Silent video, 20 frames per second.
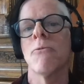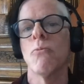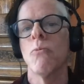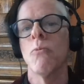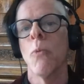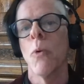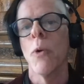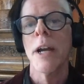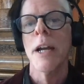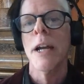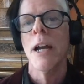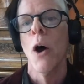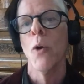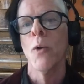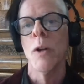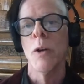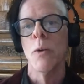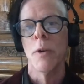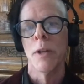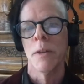working
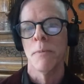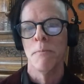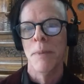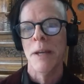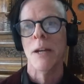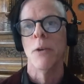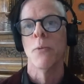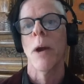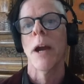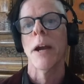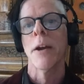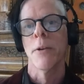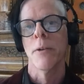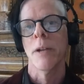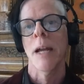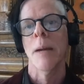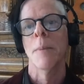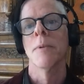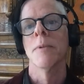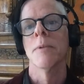only with big record
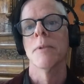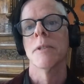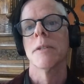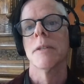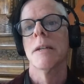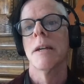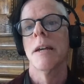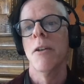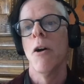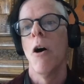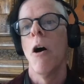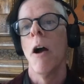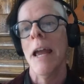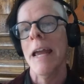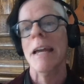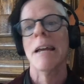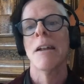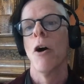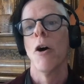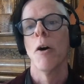labels and
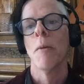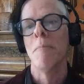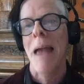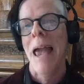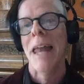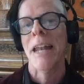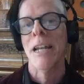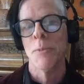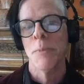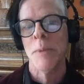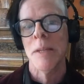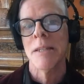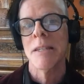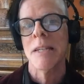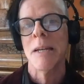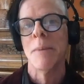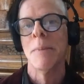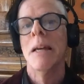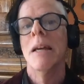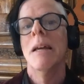A&R management
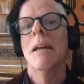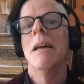seem